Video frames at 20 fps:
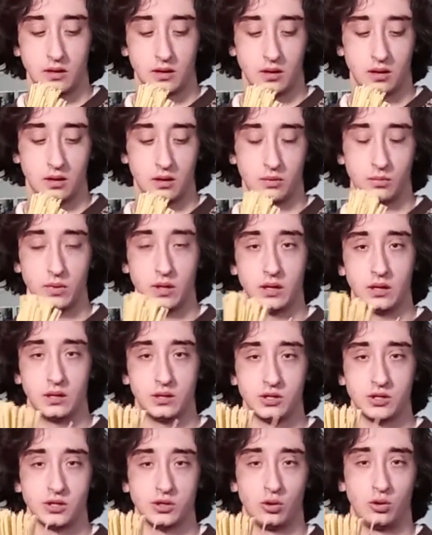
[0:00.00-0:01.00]
and it
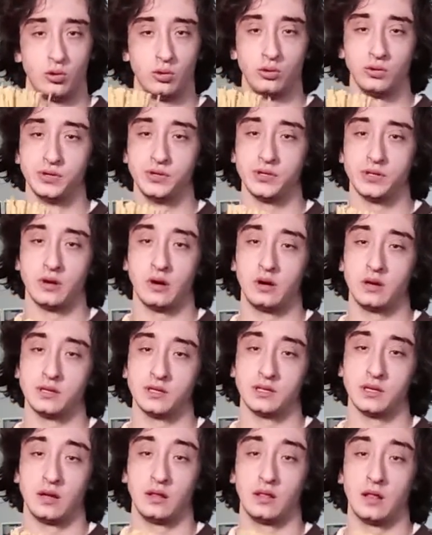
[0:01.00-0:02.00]
just holds
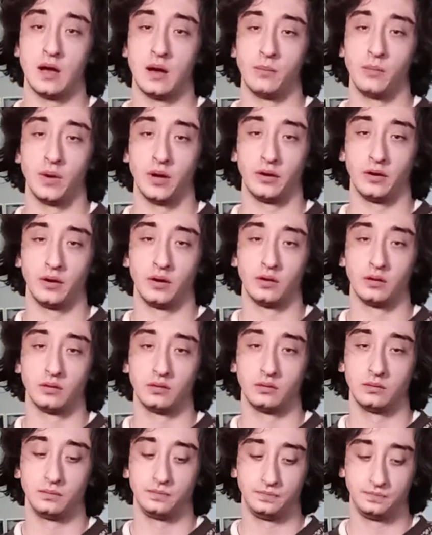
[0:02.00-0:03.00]
sauce a lot better,
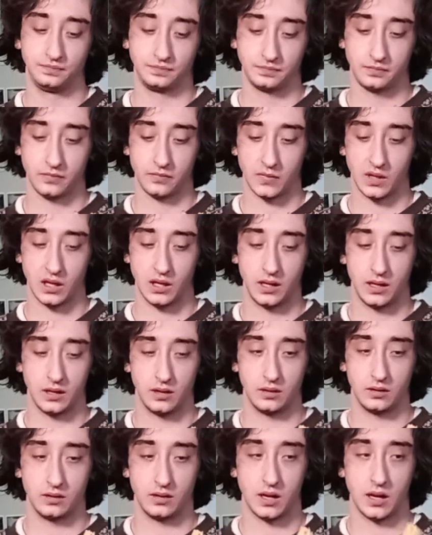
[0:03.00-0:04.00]

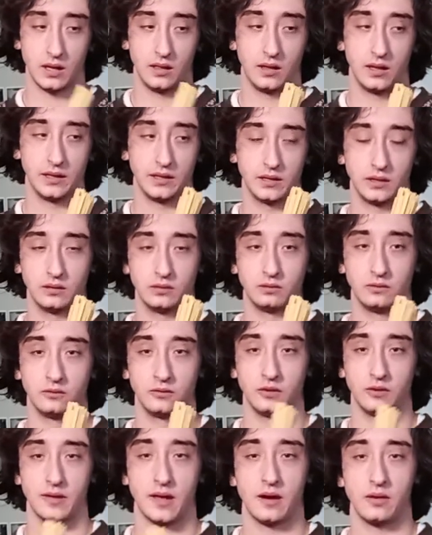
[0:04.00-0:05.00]
and I like it
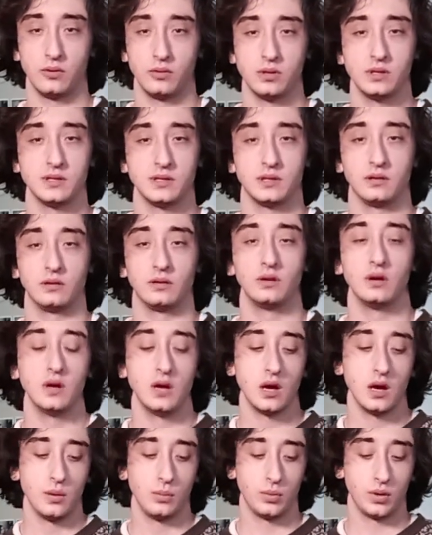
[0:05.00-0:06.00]
for that reason.
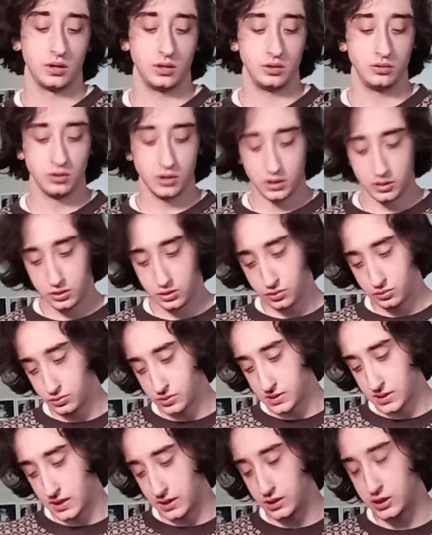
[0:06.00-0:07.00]
But you can
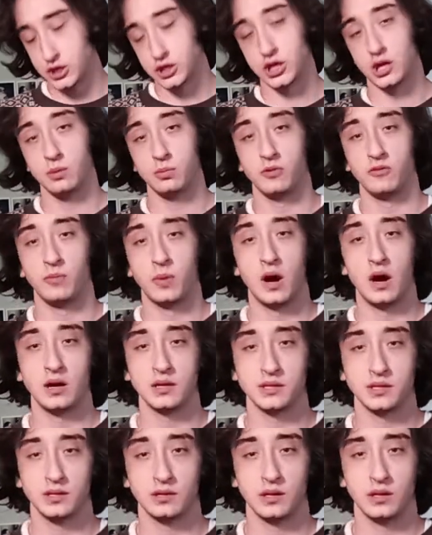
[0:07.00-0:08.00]
use any shape of
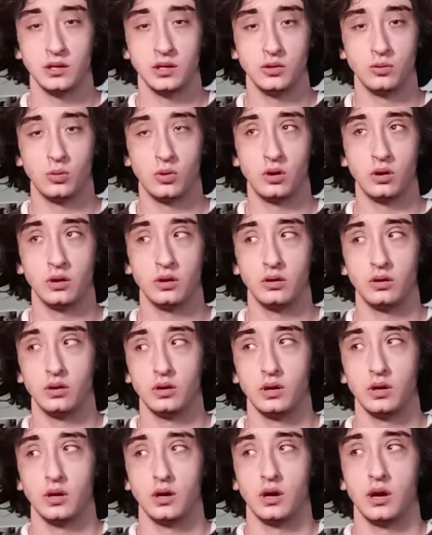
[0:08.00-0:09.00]
pasta that you want.
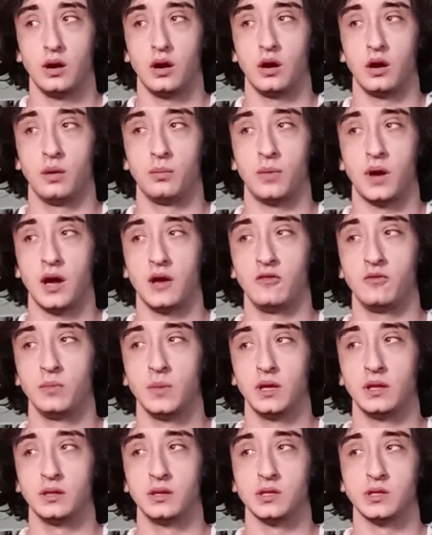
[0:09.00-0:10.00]
I've
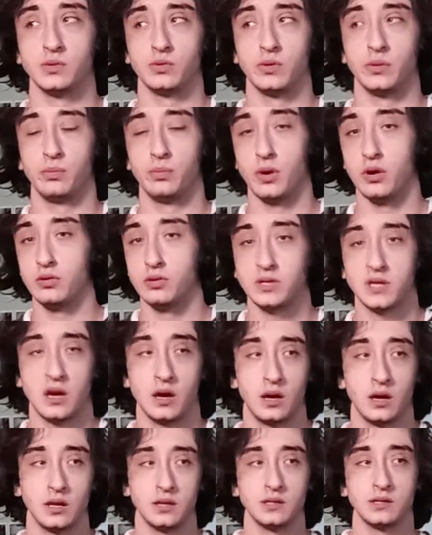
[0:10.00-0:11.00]
made this with bow
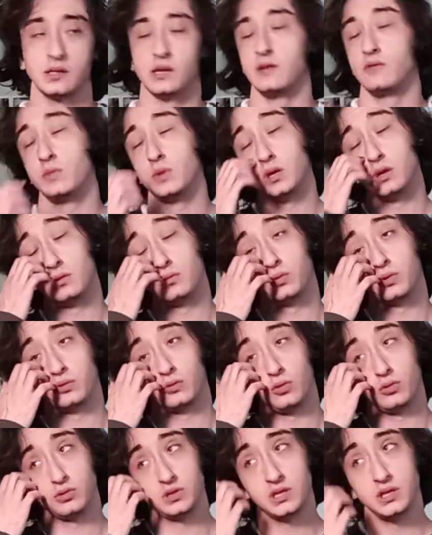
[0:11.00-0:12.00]
ties. I've made it with
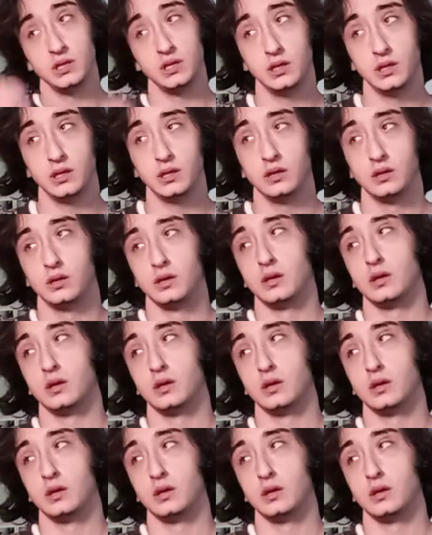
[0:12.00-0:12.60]
rotini.